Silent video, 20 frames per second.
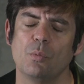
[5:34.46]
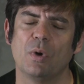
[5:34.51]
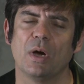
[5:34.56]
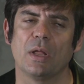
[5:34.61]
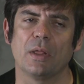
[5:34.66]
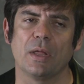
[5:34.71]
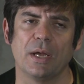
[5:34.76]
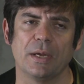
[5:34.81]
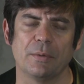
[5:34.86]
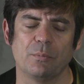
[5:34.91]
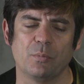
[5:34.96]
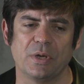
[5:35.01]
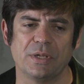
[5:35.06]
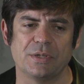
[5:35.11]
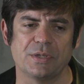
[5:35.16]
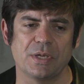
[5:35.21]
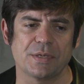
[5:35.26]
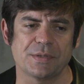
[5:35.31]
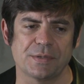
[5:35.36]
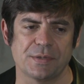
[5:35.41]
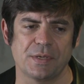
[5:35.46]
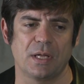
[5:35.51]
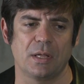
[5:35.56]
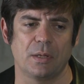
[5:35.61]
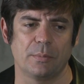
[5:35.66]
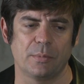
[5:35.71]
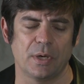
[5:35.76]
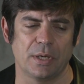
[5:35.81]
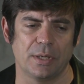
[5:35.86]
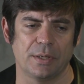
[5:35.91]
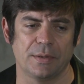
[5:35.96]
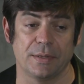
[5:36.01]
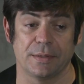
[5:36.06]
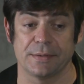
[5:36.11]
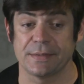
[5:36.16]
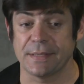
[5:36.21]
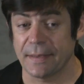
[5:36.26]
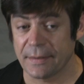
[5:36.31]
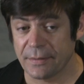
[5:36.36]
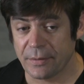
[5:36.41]
Well, uh, we just celebrated the
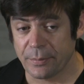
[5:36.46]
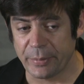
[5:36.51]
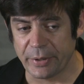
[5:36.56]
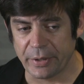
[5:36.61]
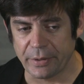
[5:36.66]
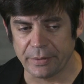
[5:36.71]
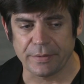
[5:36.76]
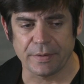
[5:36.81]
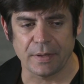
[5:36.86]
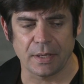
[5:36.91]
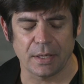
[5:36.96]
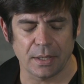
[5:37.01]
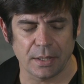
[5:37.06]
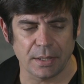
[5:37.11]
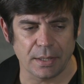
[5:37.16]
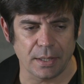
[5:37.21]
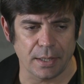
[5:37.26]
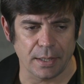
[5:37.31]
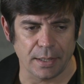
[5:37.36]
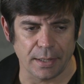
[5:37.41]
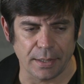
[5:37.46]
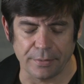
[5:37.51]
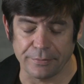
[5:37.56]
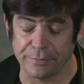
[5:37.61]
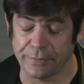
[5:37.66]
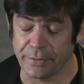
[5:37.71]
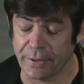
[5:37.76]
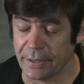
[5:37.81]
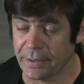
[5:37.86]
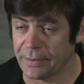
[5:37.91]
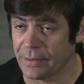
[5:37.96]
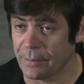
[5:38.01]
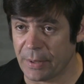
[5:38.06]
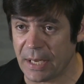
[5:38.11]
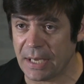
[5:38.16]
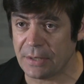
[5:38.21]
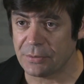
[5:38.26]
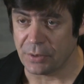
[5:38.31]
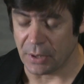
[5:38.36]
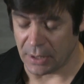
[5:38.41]
10th birthday of uh, the
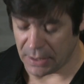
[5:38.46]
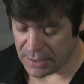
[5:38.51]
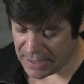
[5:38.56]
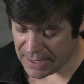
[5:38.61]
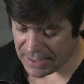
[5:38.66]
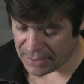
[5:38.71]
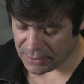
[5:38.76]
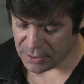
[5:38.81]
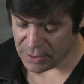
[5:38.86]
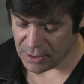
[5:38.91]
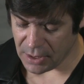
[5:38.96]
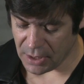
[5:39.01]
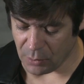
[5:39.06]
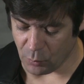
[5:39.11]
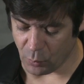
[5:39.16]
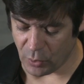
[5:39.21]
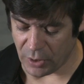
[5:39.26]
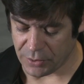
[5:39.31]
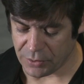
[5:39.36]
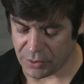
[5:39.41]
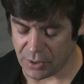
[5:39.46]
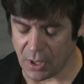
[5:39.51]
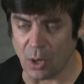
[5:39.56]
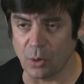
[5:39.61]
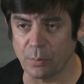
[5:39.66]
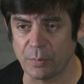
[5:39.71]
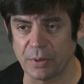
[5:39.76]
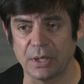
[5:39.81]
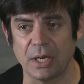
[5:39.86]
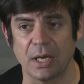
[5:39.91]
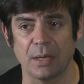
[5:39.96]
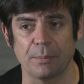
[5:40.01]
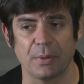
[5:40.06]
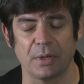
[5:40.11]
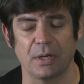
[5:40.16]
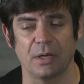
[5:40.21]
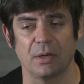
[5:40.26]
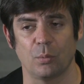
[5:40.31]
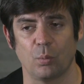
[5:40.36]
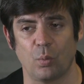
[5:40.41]
Patriot Act, uh, which opened up
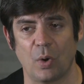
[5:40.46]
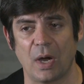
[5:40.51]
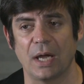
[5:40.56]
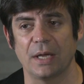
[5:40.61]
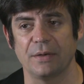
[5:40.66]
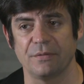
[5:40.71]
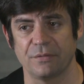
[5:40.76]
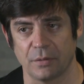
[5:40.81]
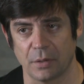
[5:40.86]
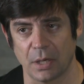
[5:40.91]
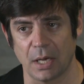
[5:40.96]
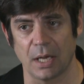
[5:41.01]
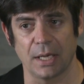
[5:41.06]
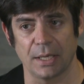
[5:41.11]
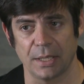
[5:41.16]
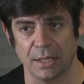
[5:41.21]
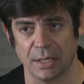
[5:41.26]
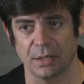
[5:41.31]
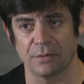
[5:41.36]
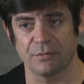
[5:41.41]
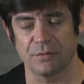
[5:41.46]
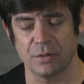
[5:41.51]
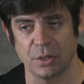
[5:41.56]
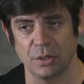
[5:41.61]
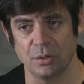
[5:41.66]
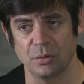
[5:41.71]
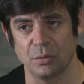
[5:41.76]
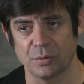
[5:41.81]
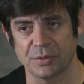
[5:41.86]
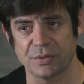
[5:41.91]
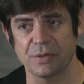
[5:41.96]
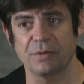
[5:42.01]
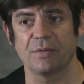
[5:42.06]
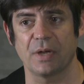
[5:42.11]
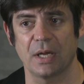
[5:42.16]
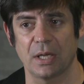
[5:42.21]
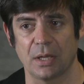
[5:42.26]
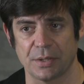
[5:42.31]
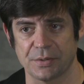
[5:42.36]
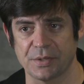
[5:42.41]
a wide variety of new
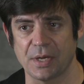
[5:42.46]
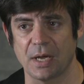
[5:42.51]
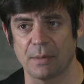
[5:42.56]
surveillance